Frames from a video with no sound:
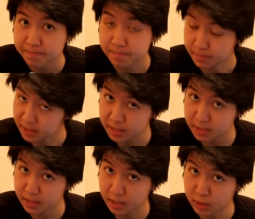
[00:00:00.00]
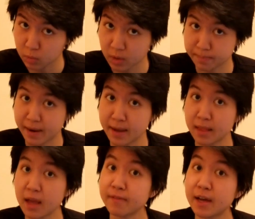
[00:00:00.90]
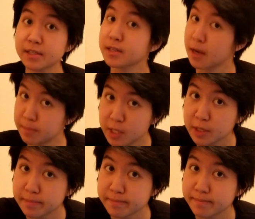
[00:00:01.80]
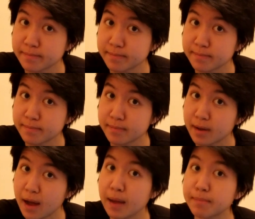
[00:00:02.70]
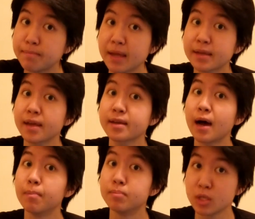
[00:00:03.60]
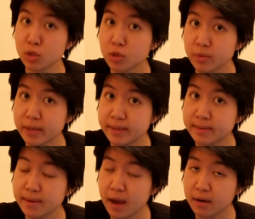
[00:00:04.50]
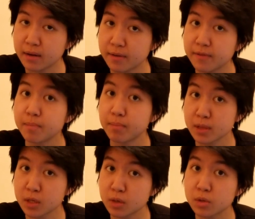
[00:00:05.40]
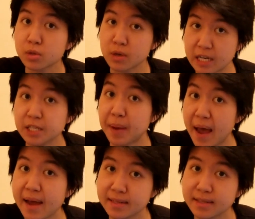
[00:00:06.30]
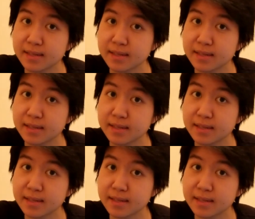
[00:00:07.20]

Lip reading: this is what my life has come to. I'm making a blue screen out of blue trash bags.